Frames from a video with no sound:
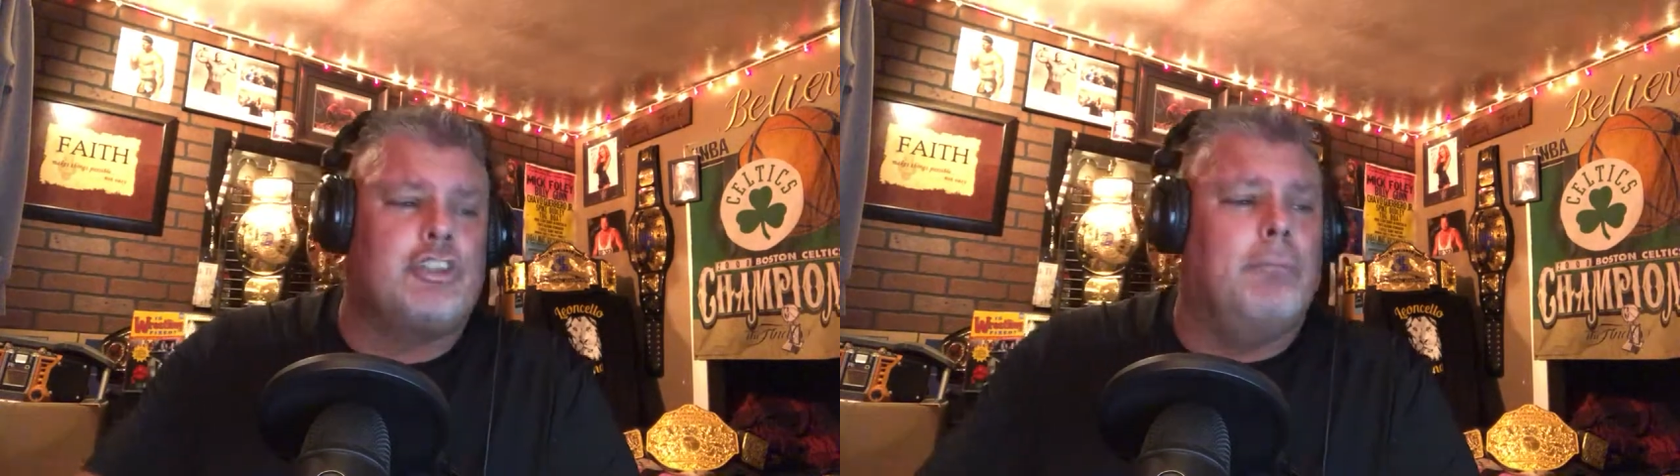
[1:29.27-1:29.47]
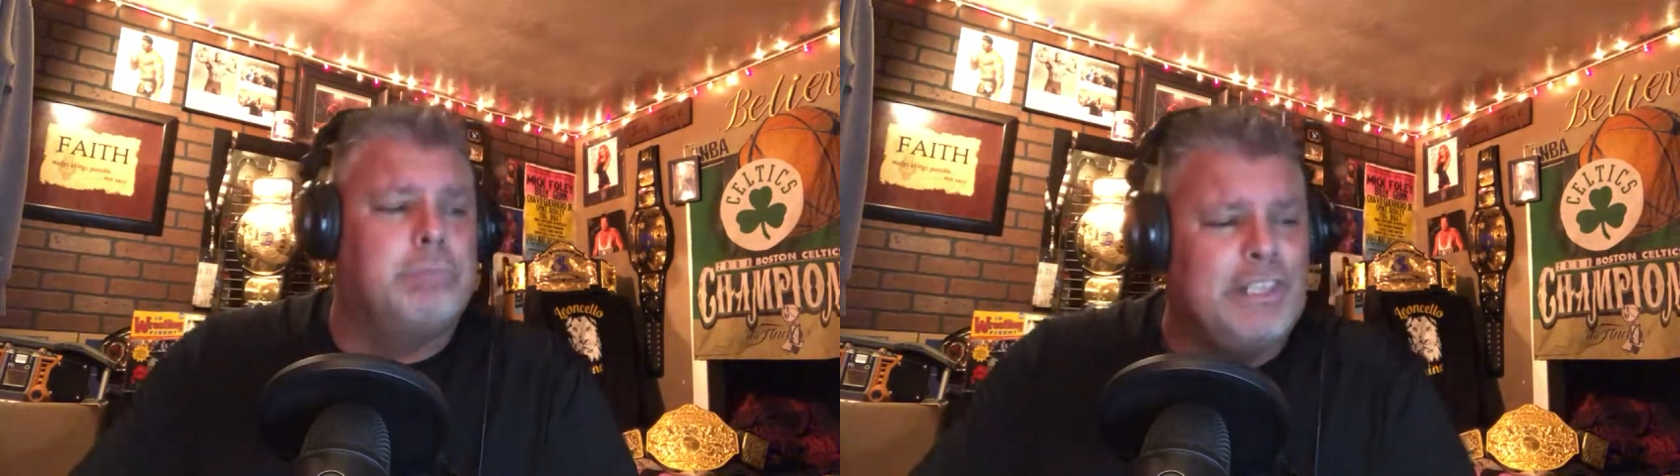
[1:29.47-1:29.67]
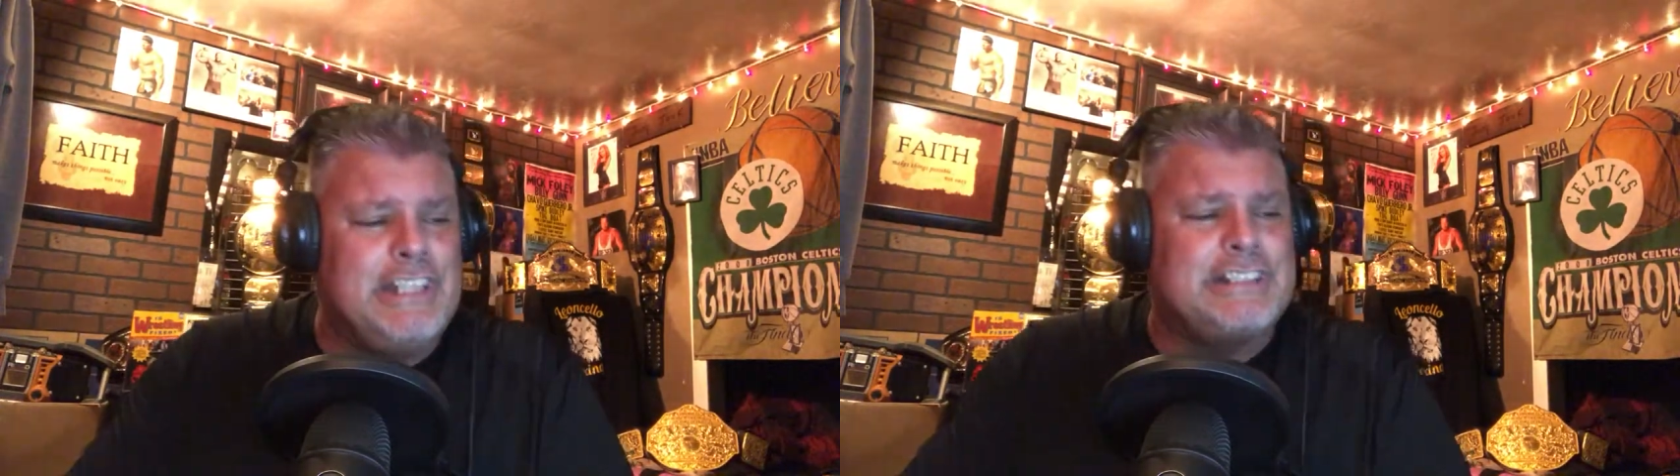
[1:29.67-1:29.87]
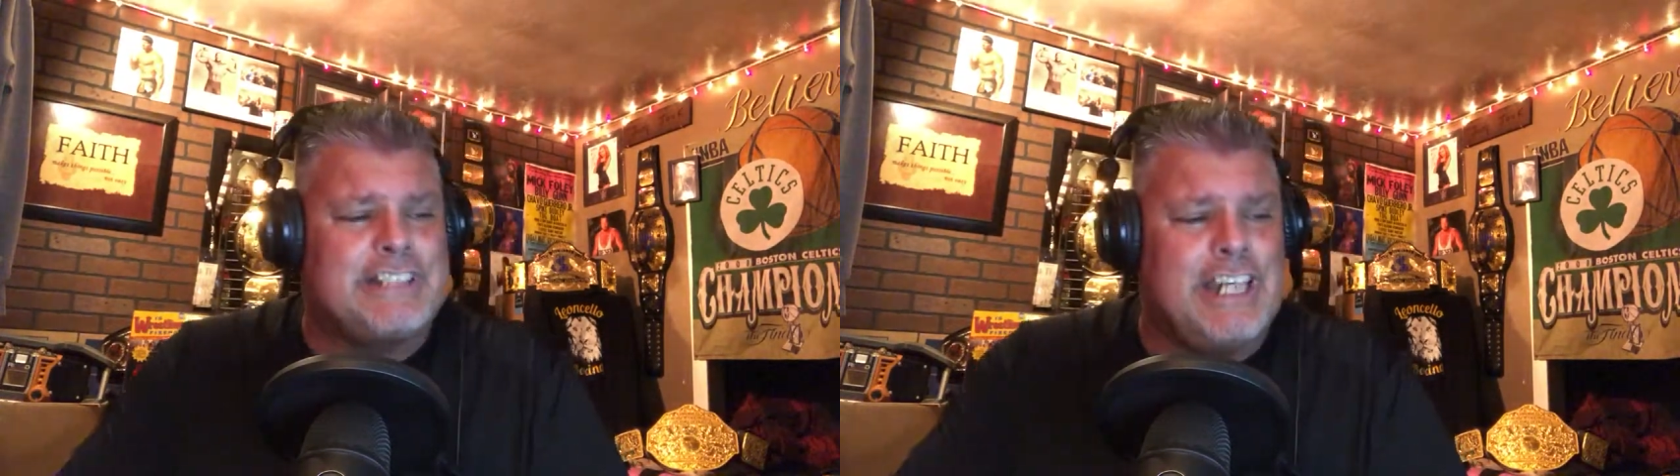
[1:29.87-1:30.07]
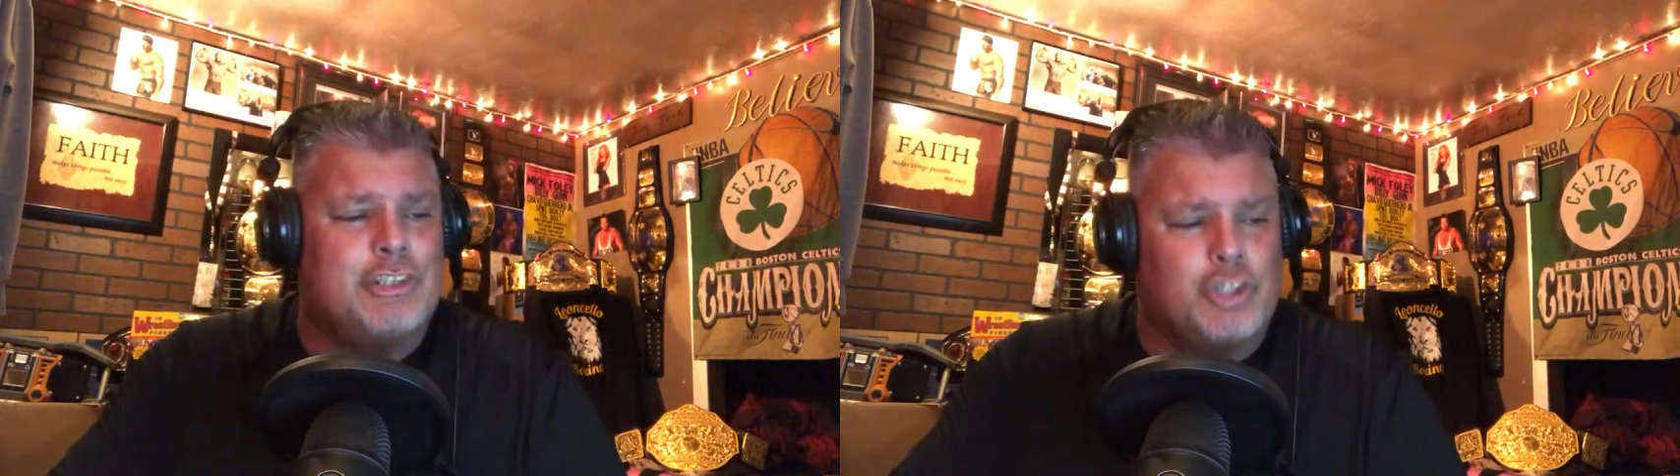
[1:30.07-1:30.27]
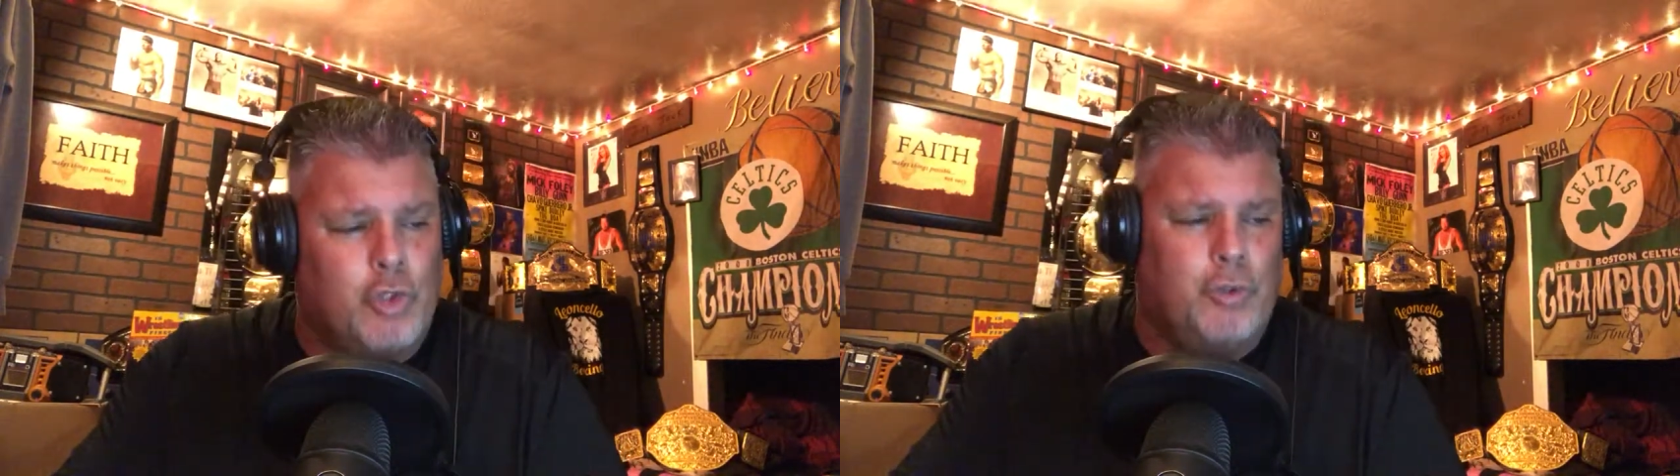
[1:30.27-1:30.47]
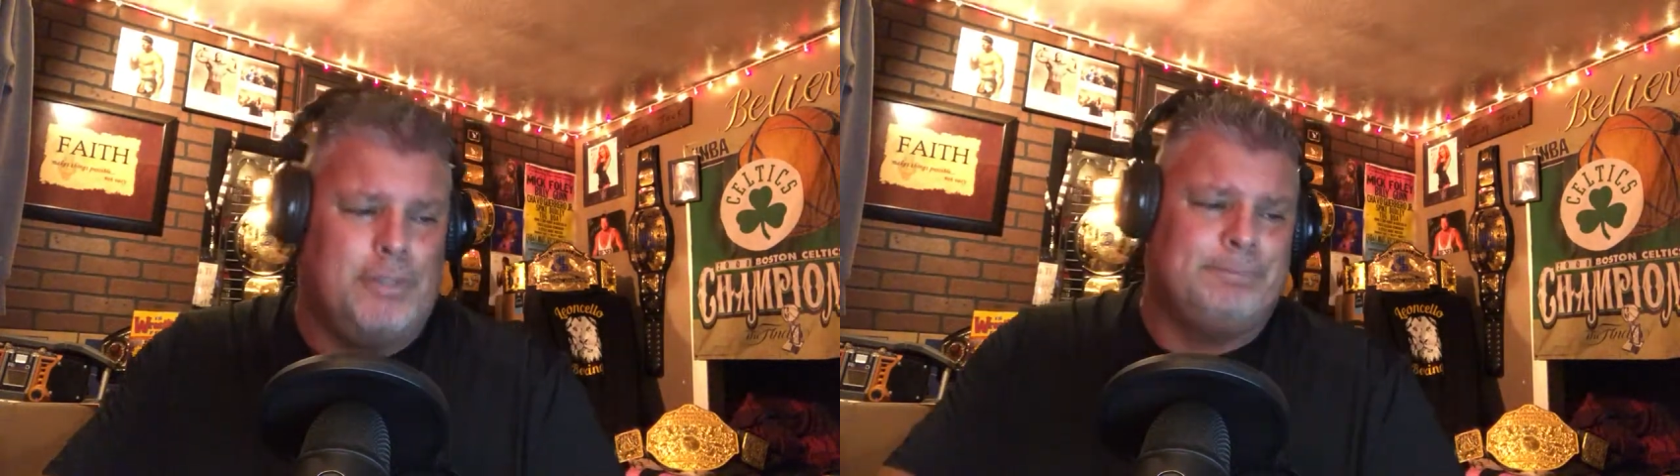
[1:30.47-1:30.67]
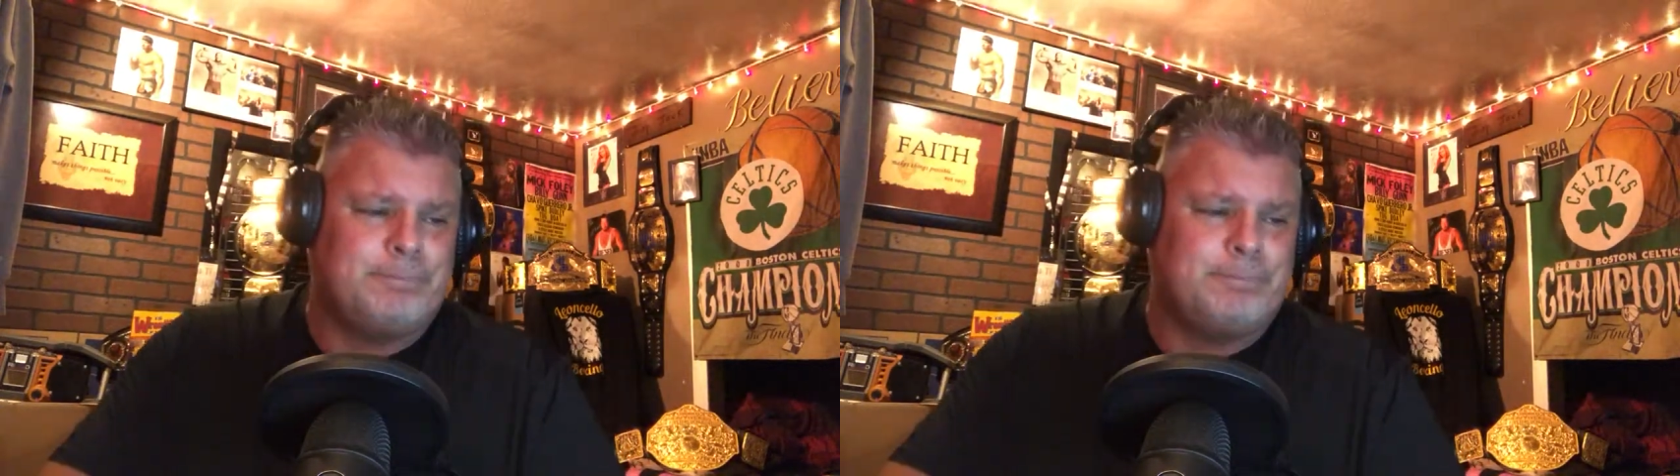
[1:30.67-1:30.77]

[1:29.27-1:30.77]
so please stay tuned.